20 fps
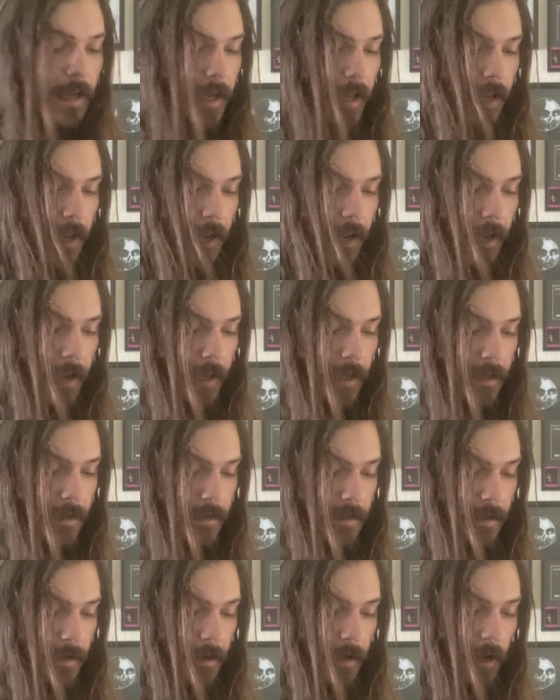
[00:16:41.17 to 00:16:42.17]

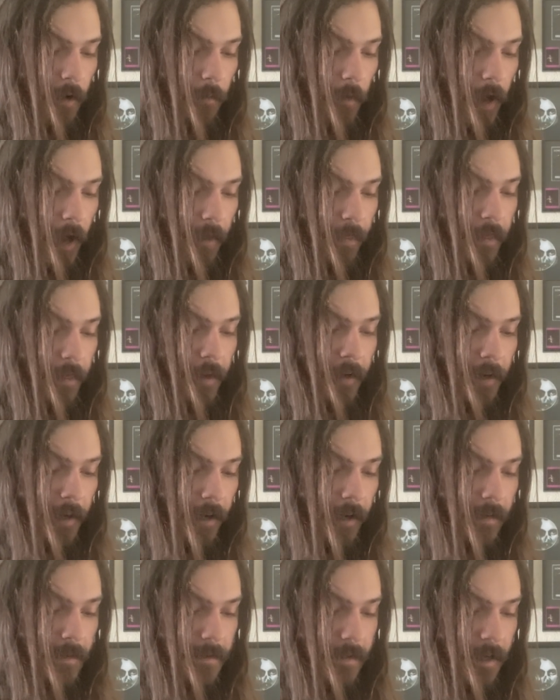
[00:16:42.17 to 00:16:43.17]
and I think
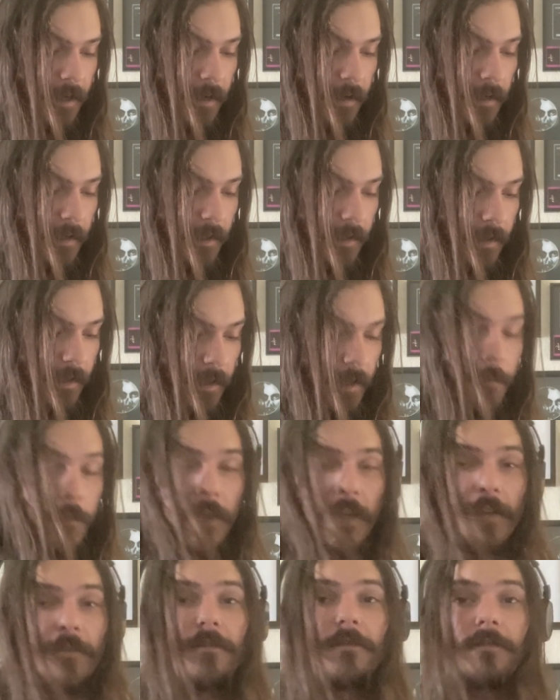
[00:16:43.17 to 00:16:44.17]
it's going to
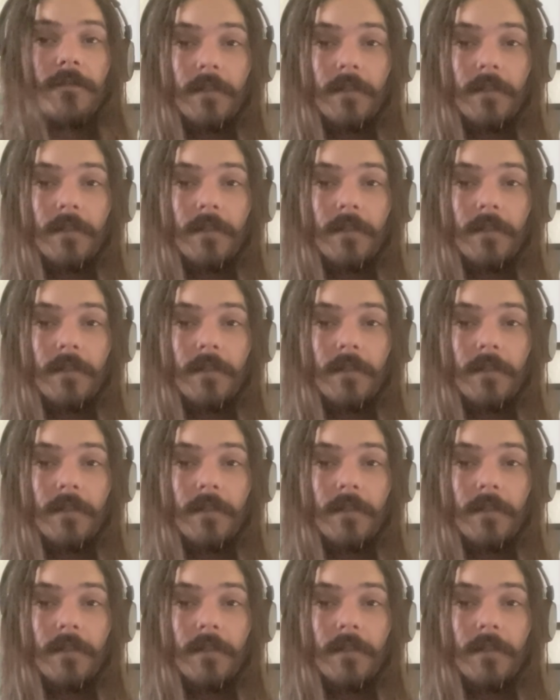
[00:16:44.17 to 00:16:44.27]
be